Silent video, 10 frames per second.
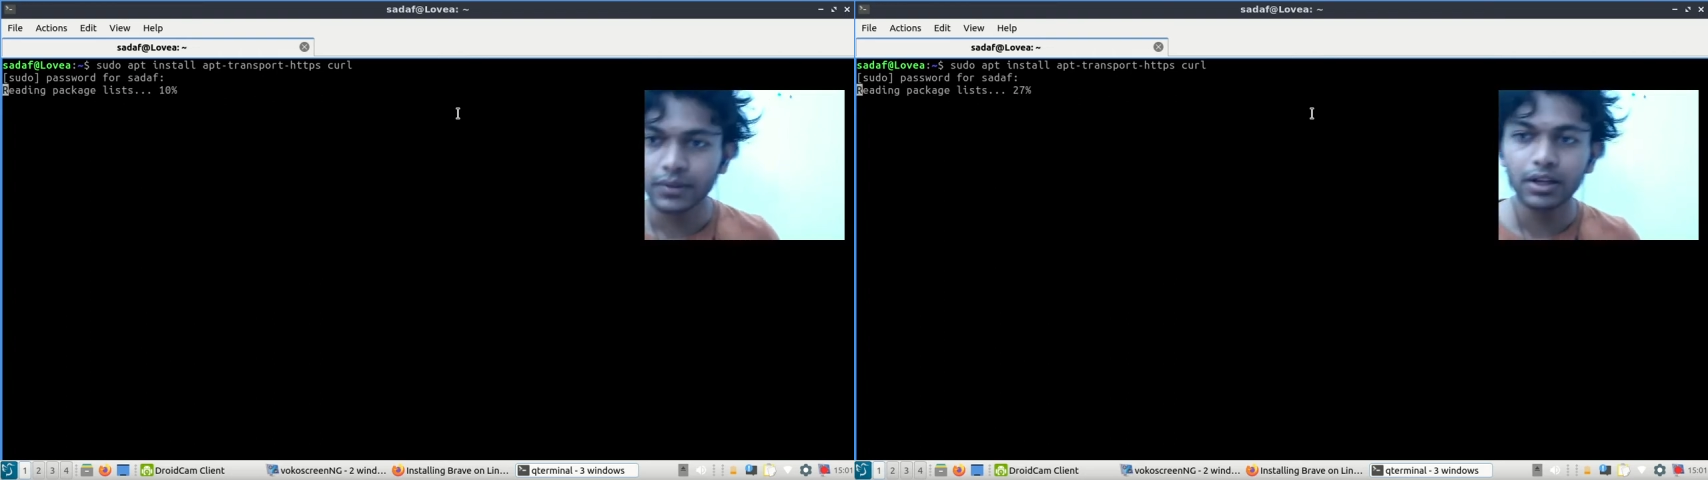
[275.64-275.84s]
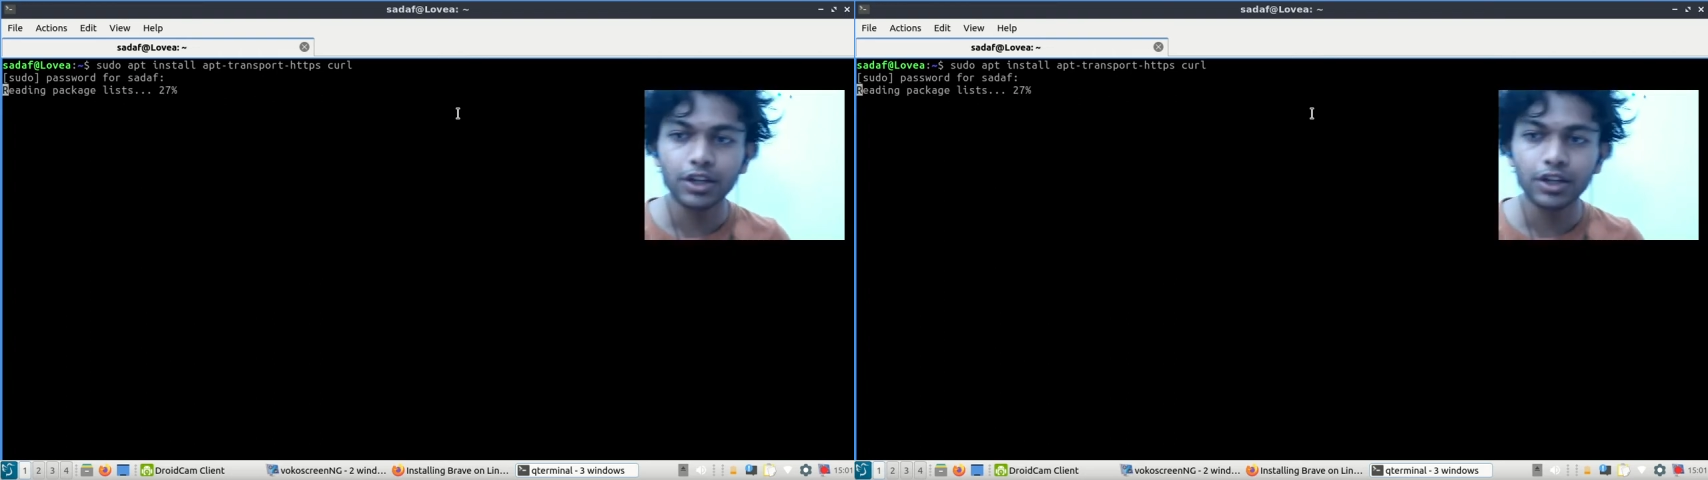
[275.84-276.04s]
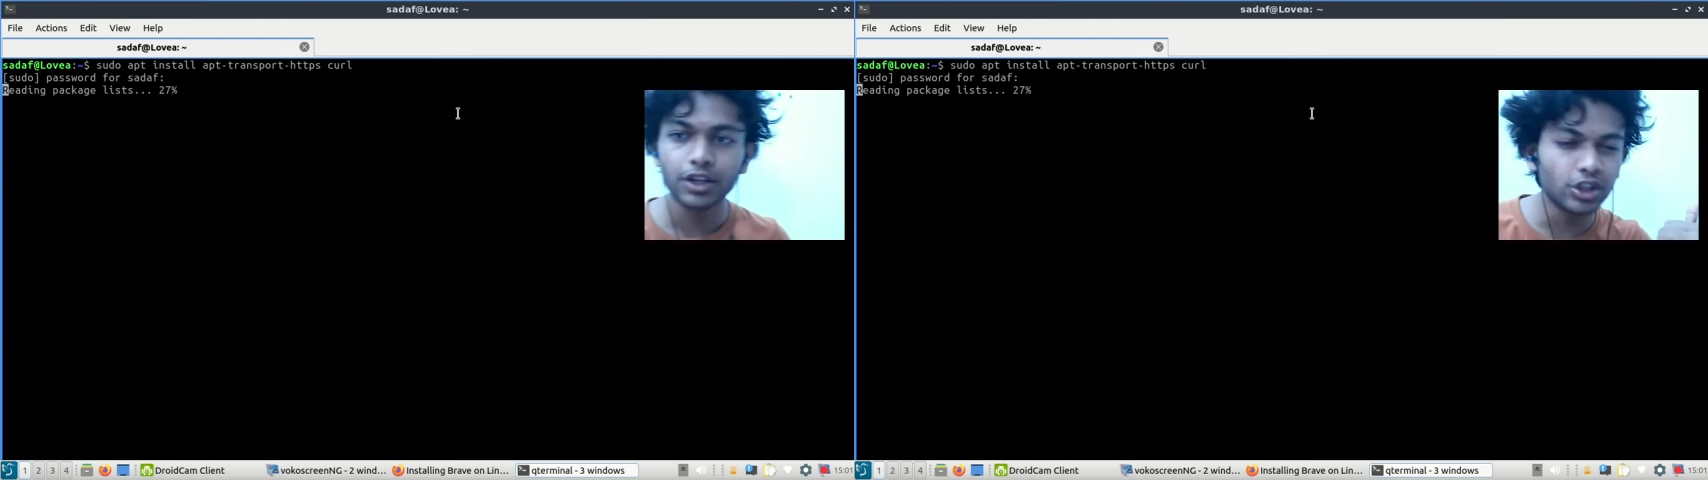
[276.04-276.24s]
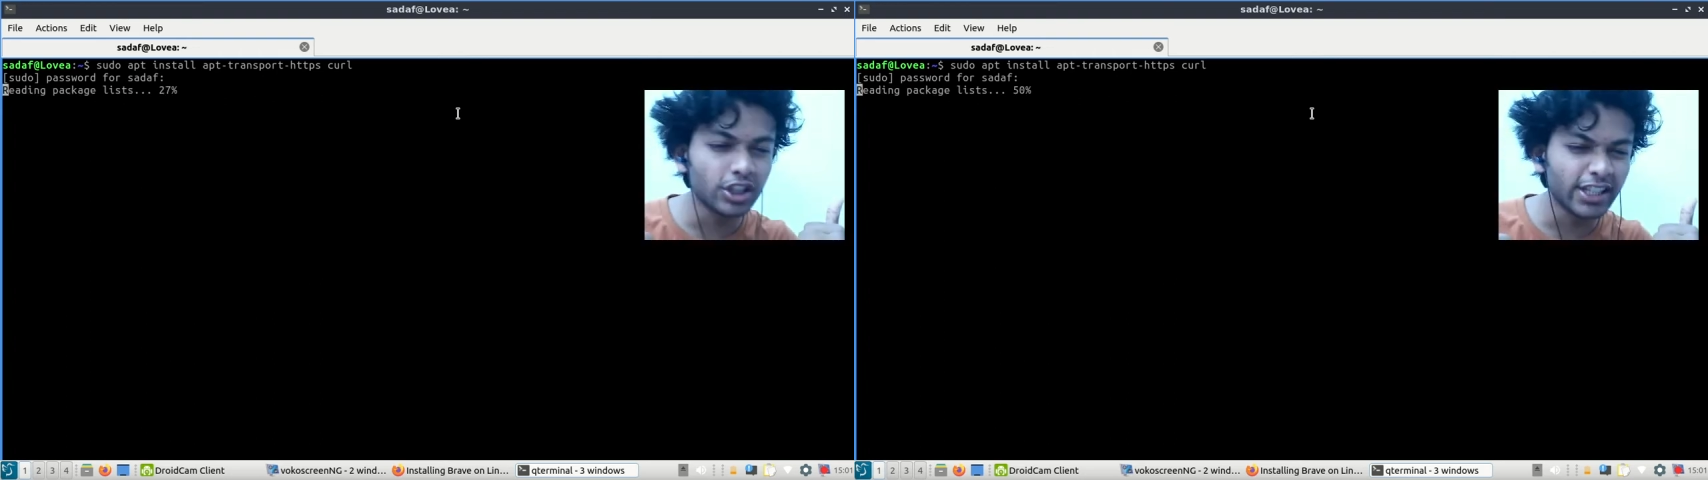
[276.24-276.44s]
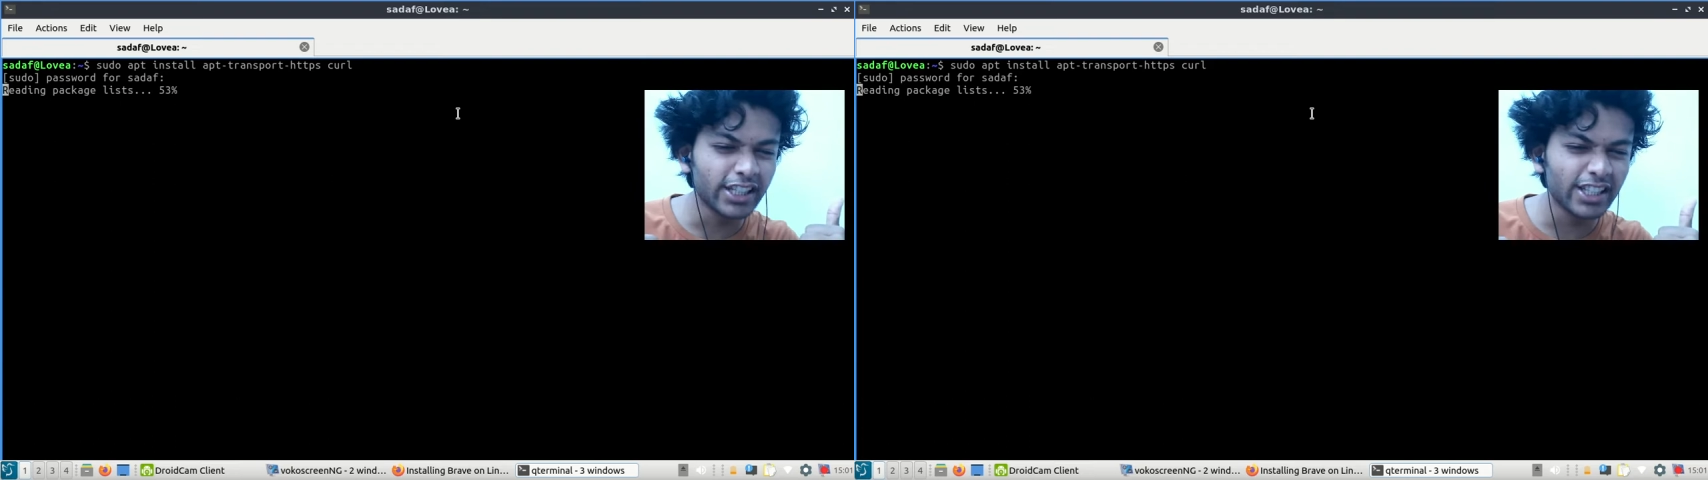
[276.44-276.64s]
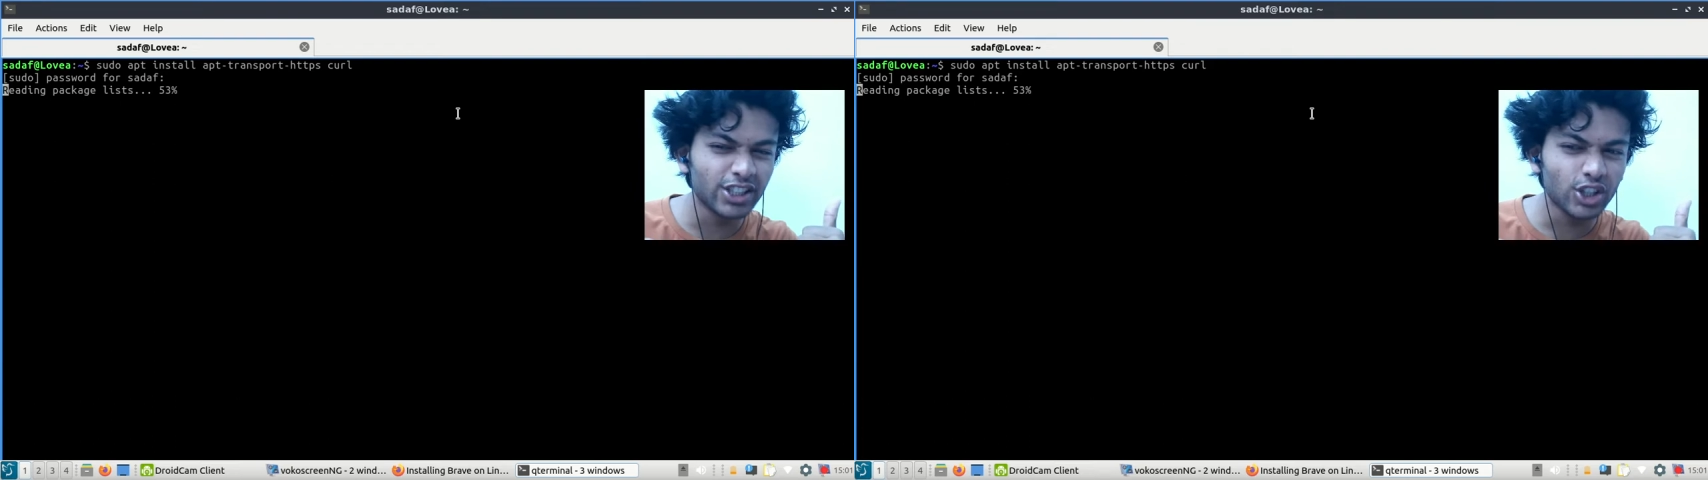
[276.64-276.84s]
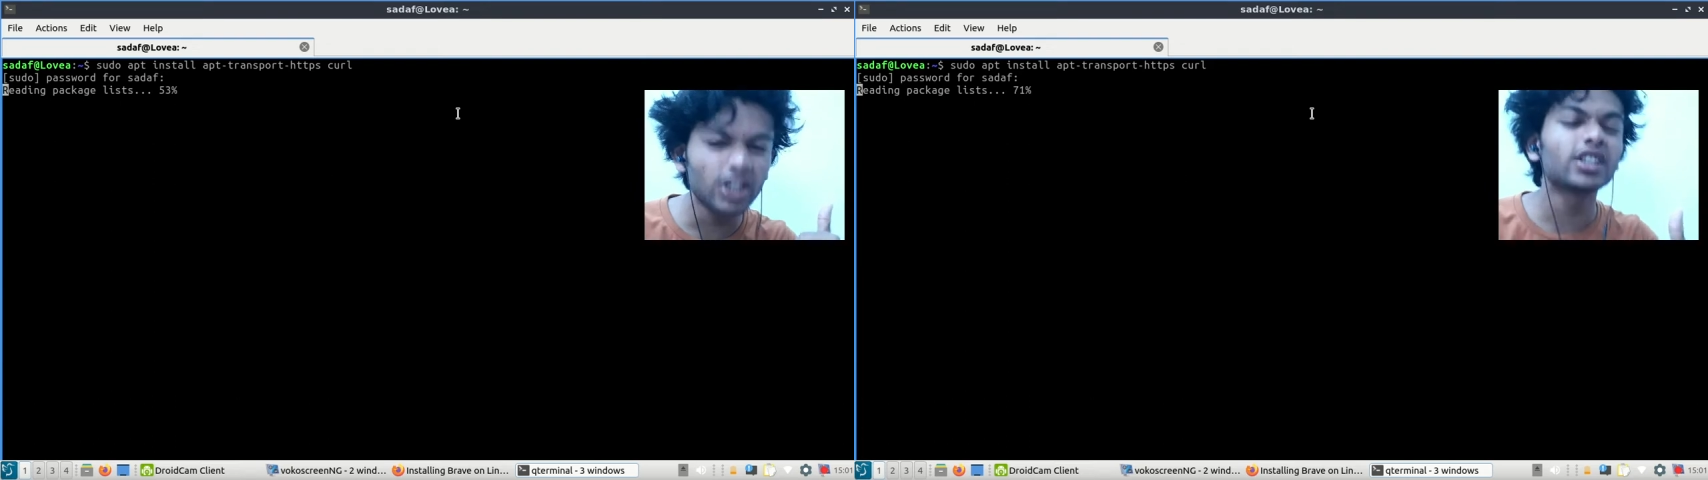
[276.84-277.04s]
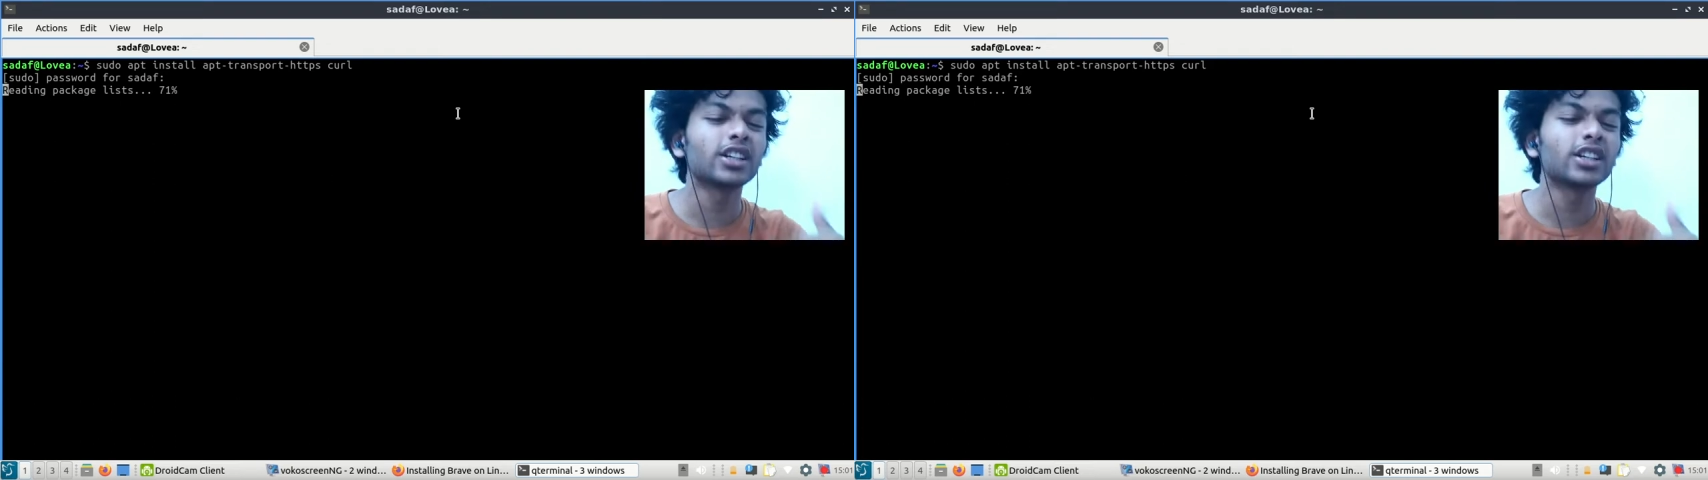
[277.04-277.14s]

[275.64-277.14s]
So it's getting installed.